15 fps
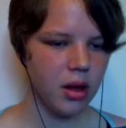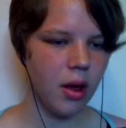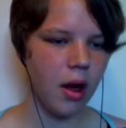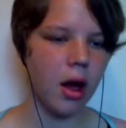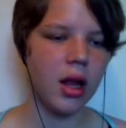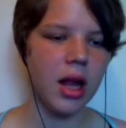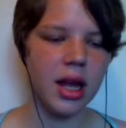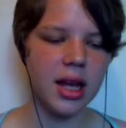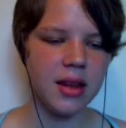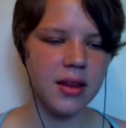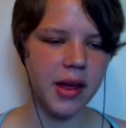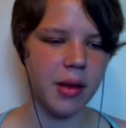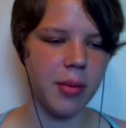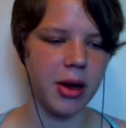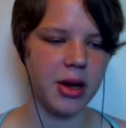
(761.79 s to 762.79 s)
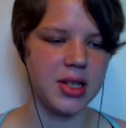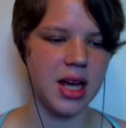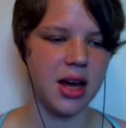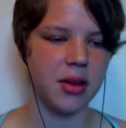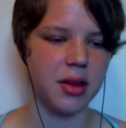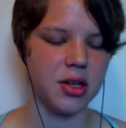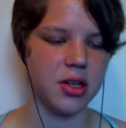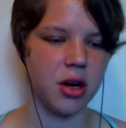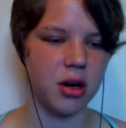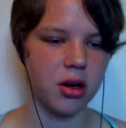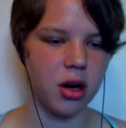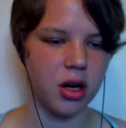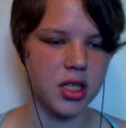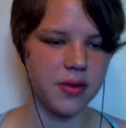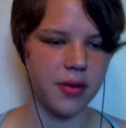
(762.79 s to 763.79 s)
All I can think about is how the dark
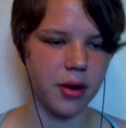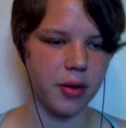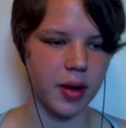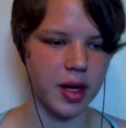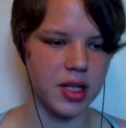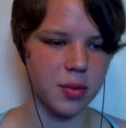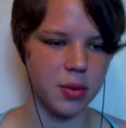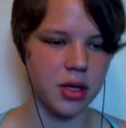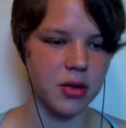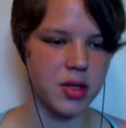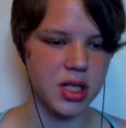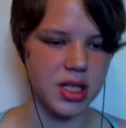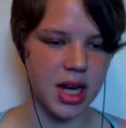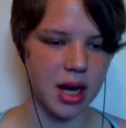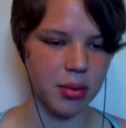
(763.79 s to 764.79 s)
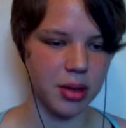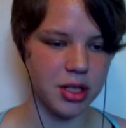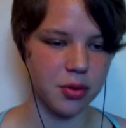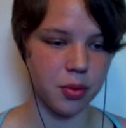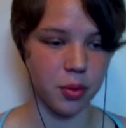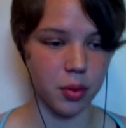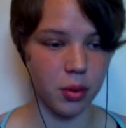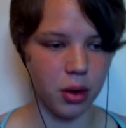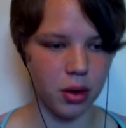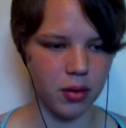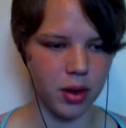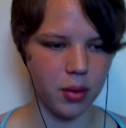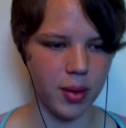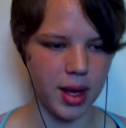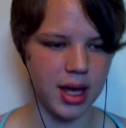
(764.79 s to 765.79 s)
hearts of our race would use the tablet to rule over
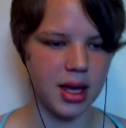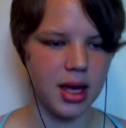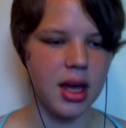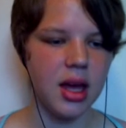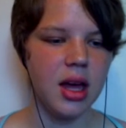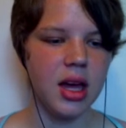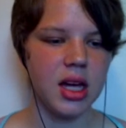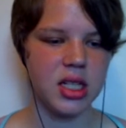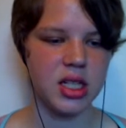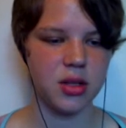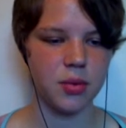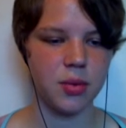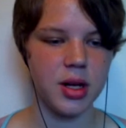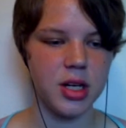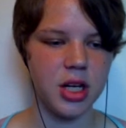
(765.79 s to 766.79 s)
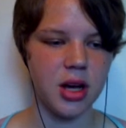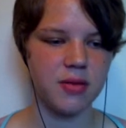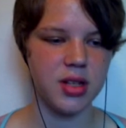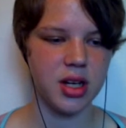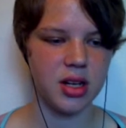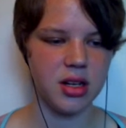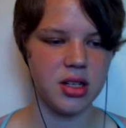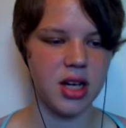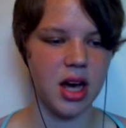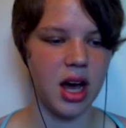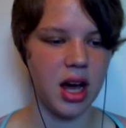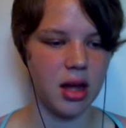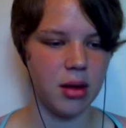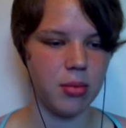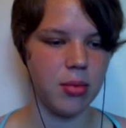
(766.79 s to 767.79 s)
the weak, as the rich have done
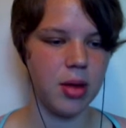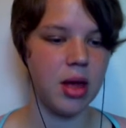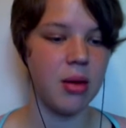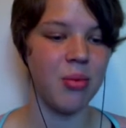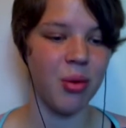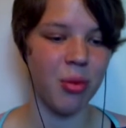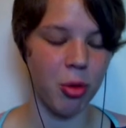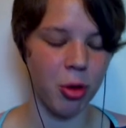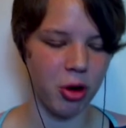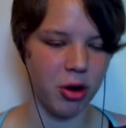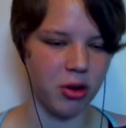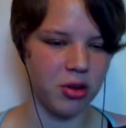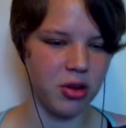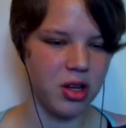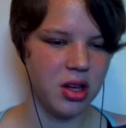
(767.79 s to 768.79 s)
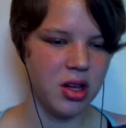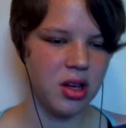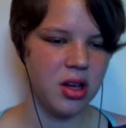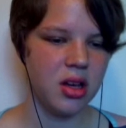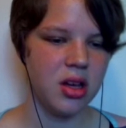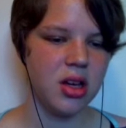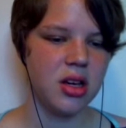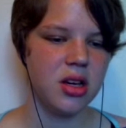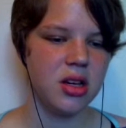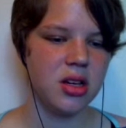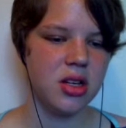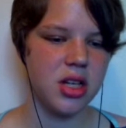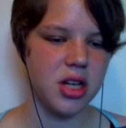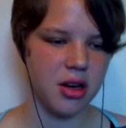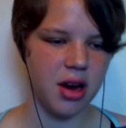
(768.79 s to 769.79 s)
time immemorial.
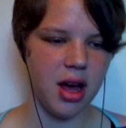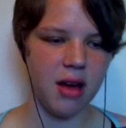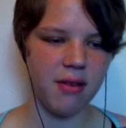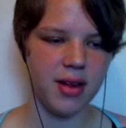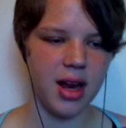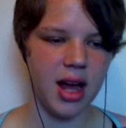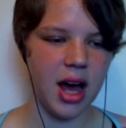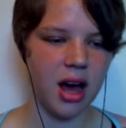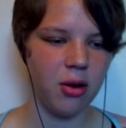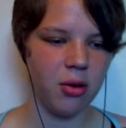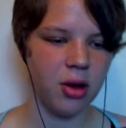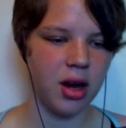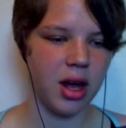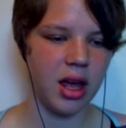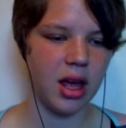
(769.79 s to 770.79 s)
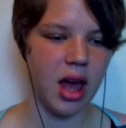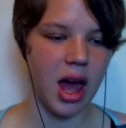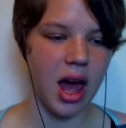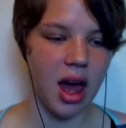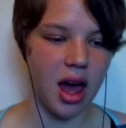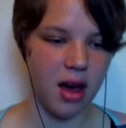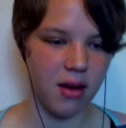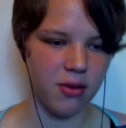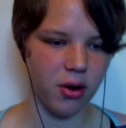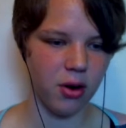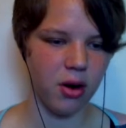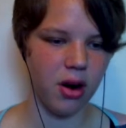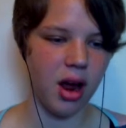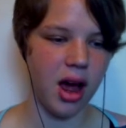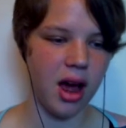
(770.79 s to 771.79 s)
Dear heaven, how could I
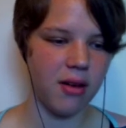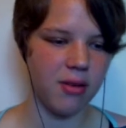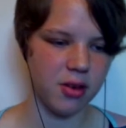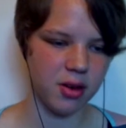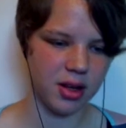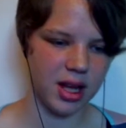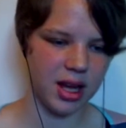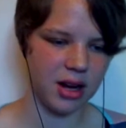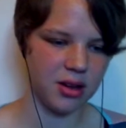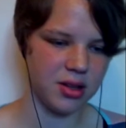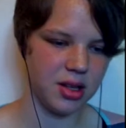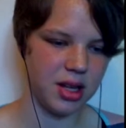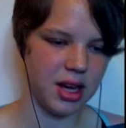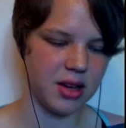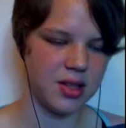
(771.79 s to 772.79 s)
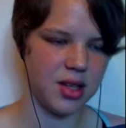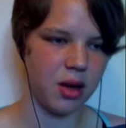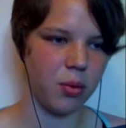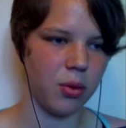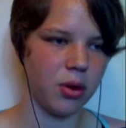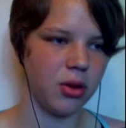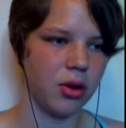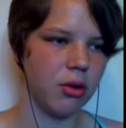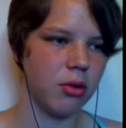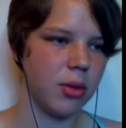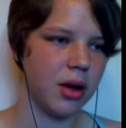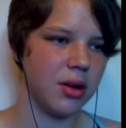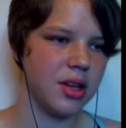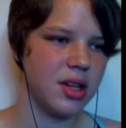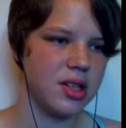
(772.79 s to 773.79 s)
ever let out the outside world know
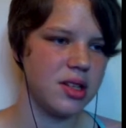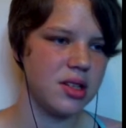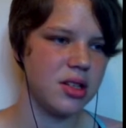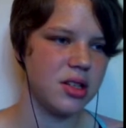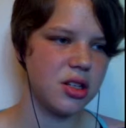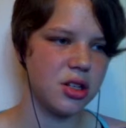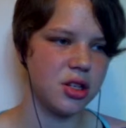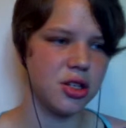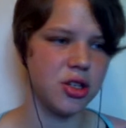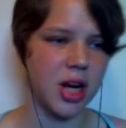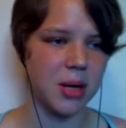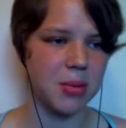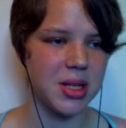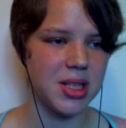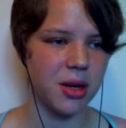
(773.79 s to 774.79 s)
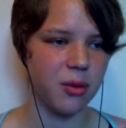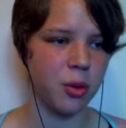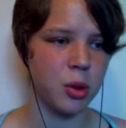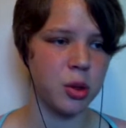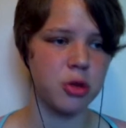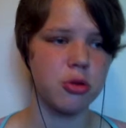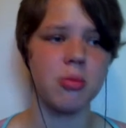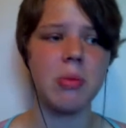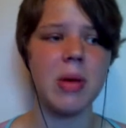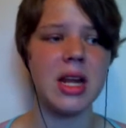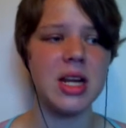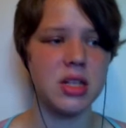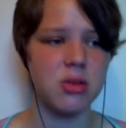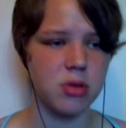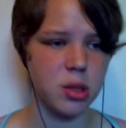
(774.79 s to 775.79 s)
about this? To distract myself from the
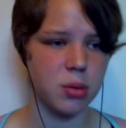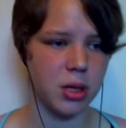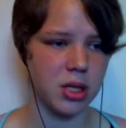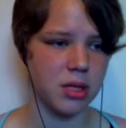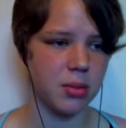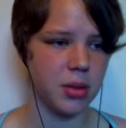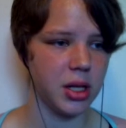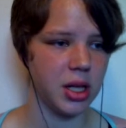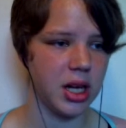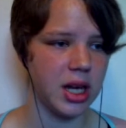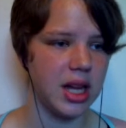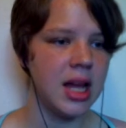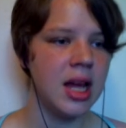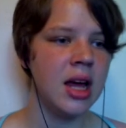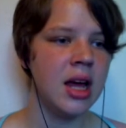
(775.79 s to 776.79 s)
tremendous responsibility